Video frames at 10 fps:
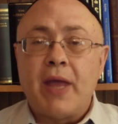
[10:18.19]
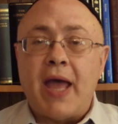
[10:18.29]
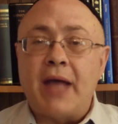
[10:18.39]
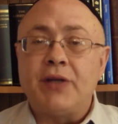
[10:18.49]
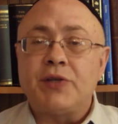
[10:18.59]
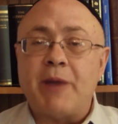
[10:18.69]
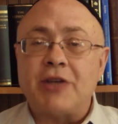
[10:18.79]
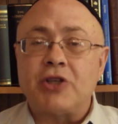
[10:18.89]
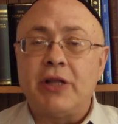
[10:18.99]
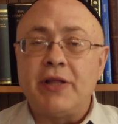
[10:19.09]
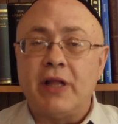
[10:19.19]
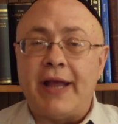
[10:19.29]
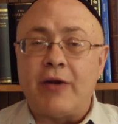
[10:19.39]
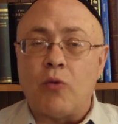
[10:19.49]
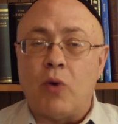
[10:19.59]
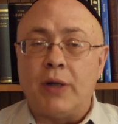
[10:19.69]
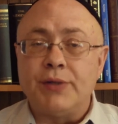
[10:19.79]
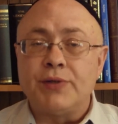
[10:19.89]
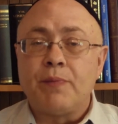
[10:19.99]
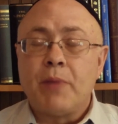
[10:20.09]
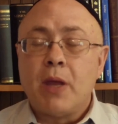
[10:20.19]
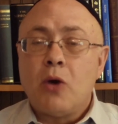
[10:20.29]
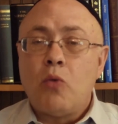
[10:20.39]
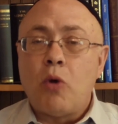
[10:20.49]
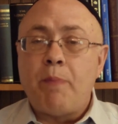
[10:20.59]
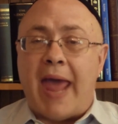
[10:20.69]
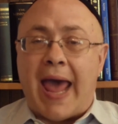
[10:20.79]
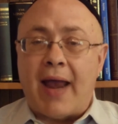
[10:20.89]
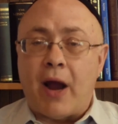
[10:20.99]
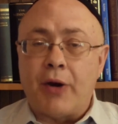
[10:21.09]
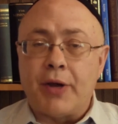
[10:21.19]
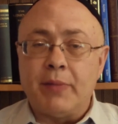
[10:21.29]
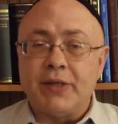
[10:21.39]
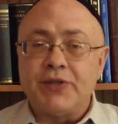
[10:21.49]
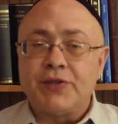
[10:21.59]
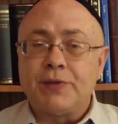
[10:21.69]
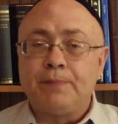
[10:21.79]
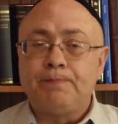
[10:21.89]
and especially the later ones, were bad arguments.